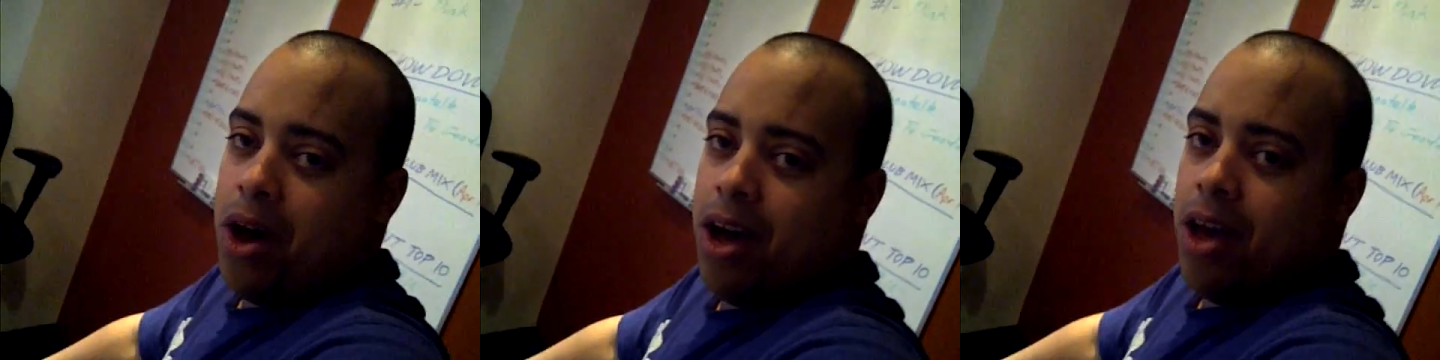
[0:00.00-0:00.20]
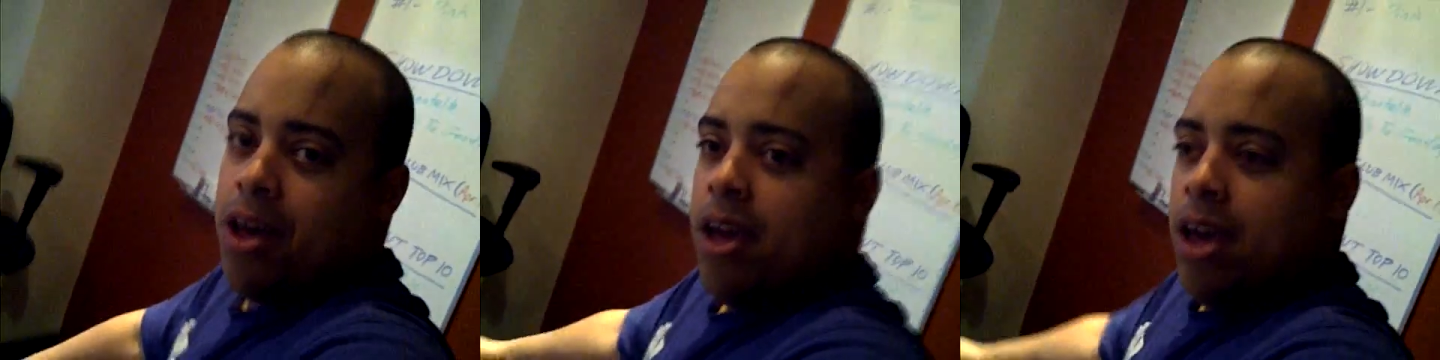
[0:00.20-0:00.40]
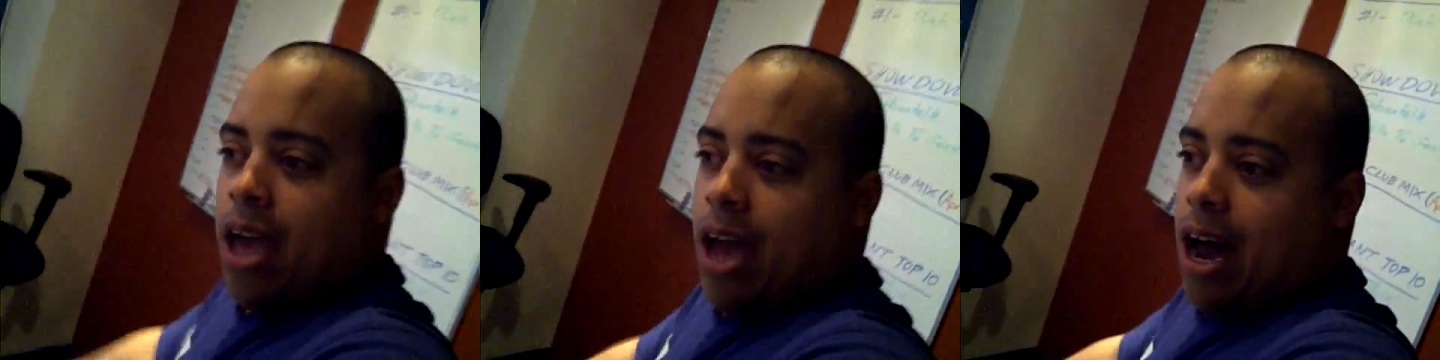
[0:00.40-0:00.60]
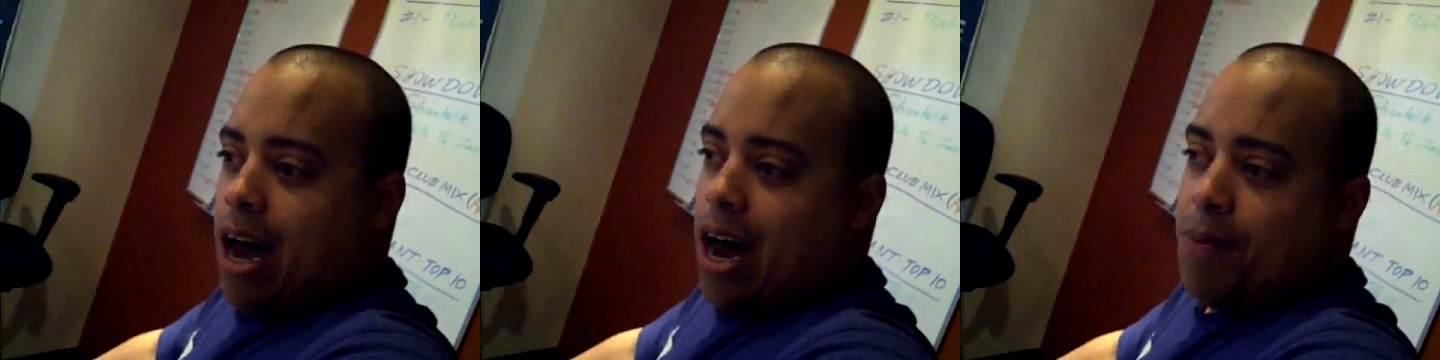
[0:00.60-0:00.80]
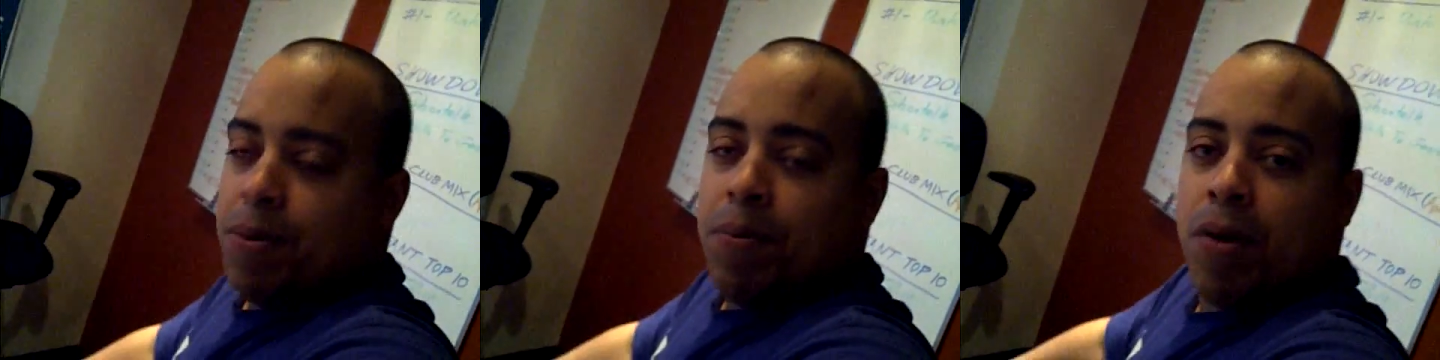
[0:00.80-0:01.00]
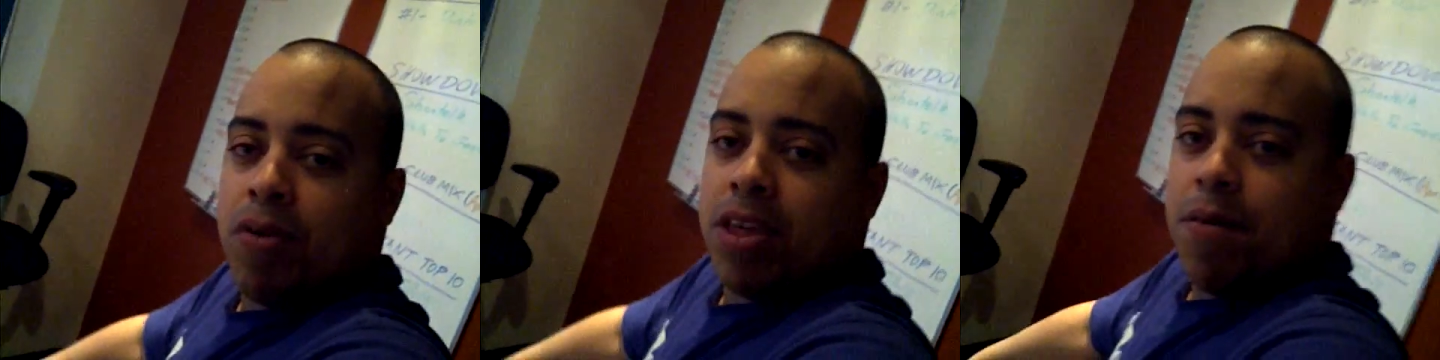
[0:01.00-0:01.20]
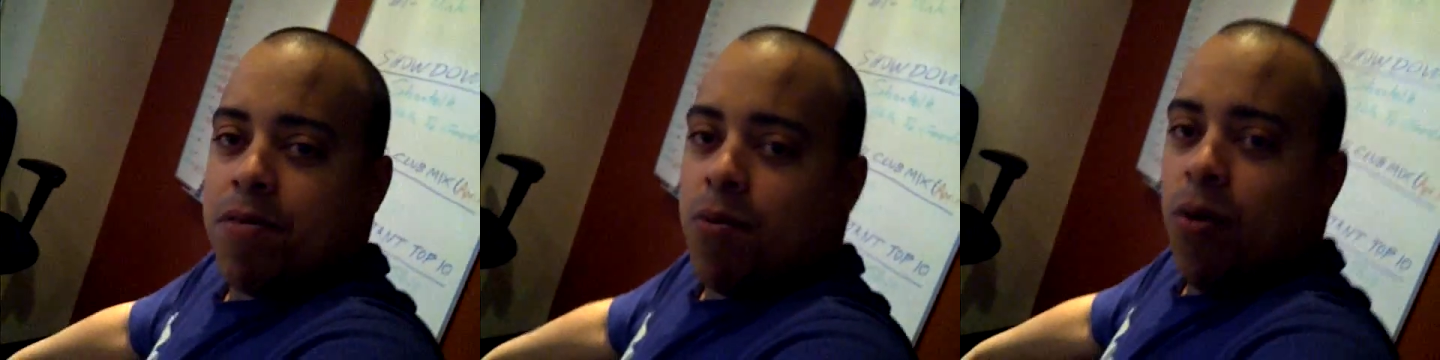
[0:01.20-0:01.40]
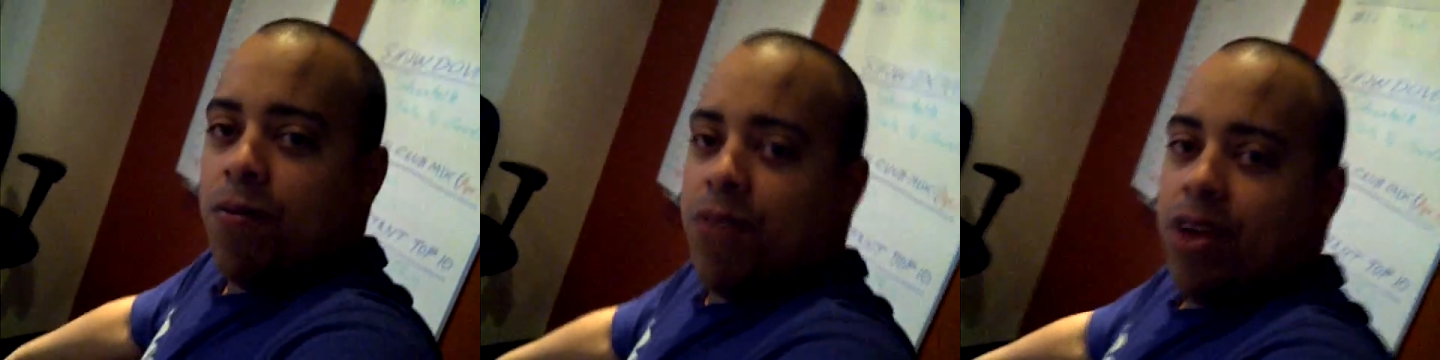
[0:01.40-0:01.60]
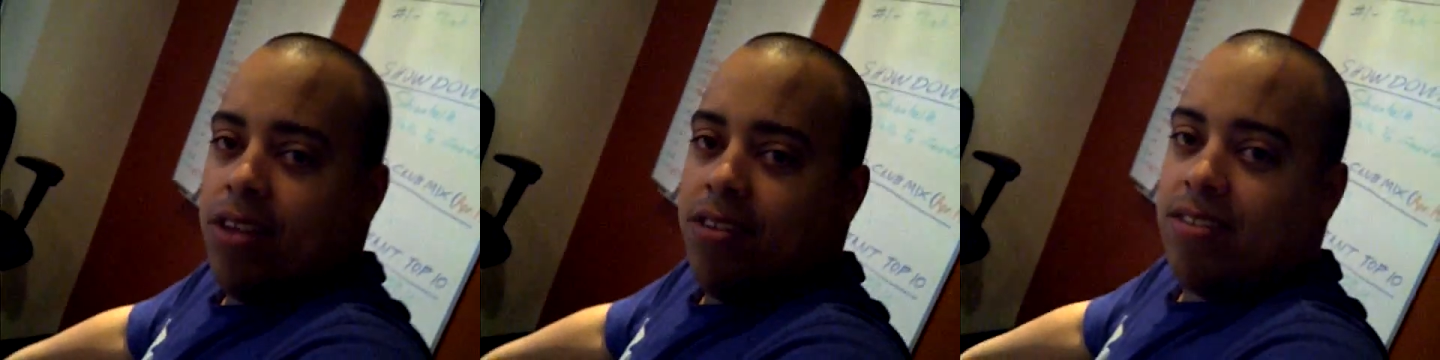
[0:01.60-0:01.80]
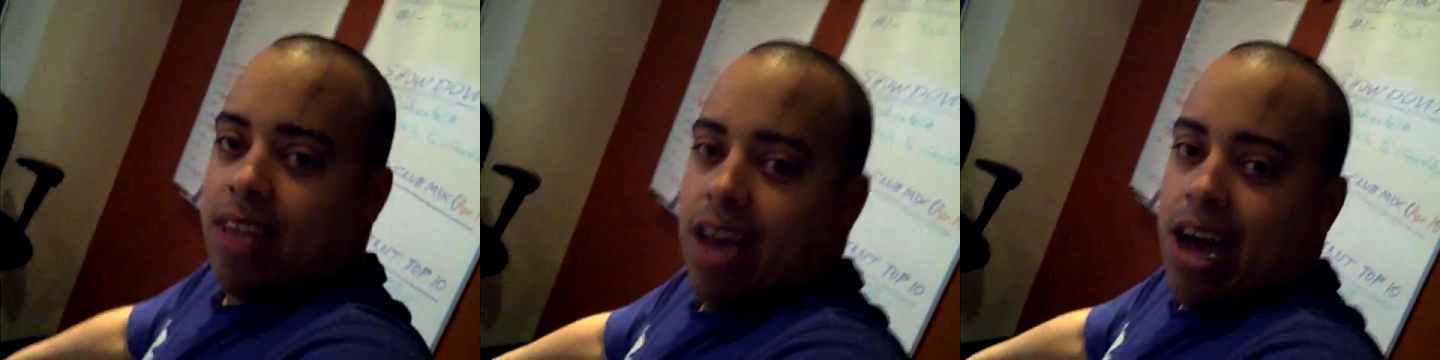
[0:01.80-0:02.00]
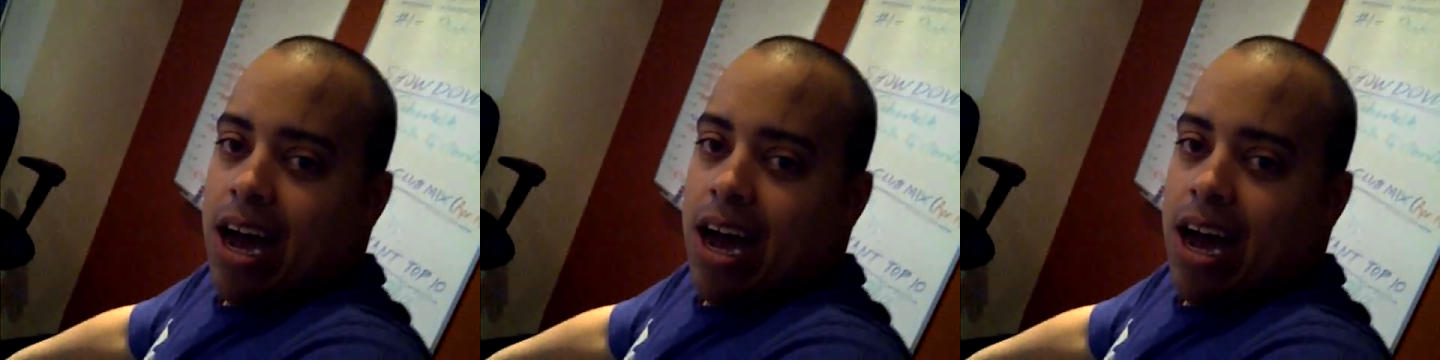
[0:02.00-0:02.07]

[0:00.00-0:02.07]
Uh, I'll be posting up some more vids uh,